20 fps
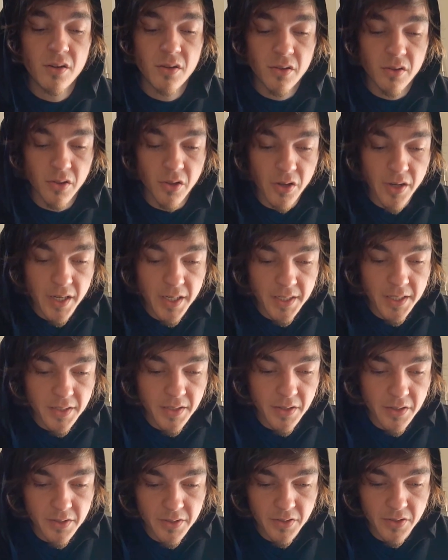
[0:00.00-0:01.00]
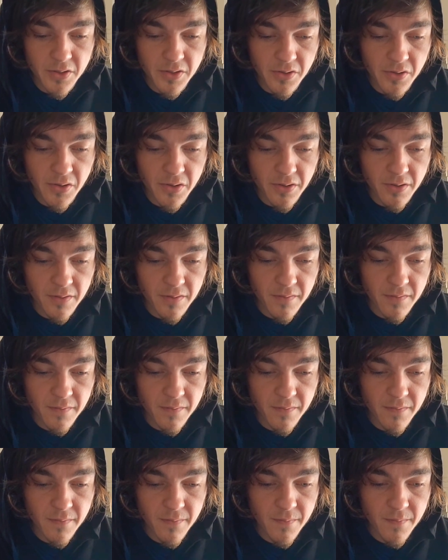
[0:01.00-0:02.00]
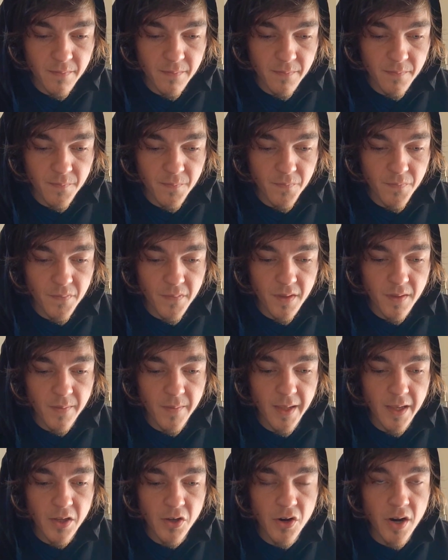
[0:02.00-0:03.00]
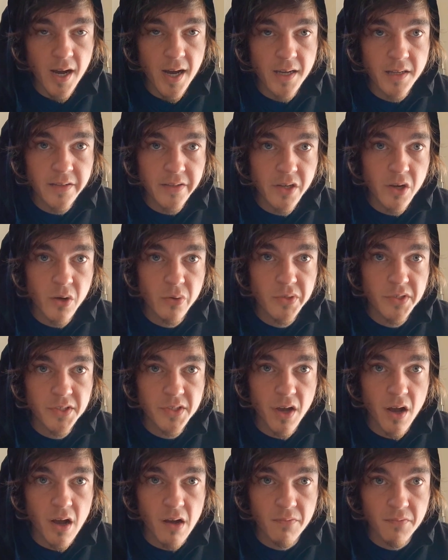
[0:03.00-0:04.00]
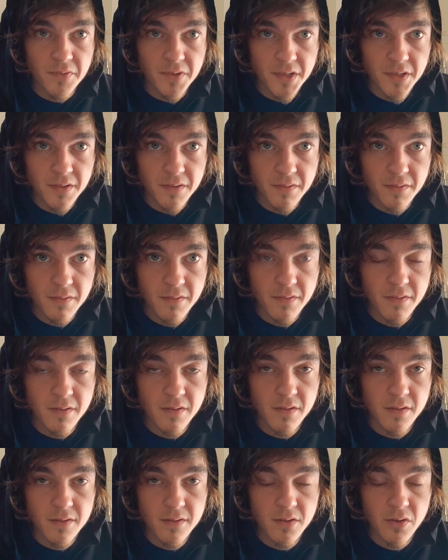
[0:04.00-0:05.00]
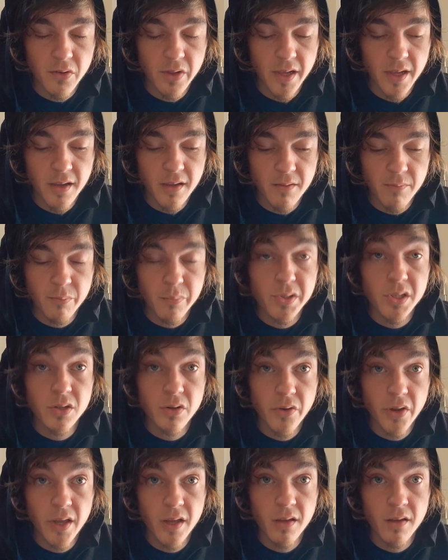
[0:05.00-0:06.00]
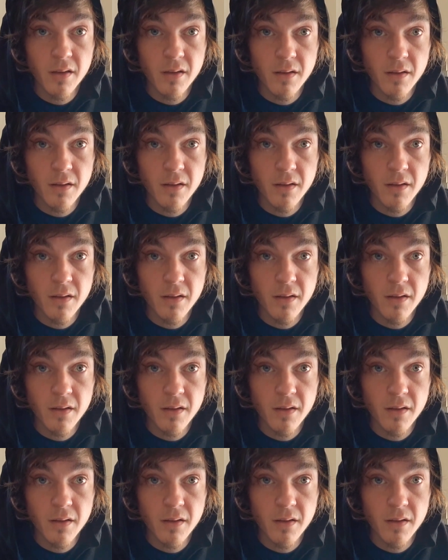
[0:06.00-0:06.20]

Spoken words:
Look into the circle. Let your eyes go soft, so like blurry.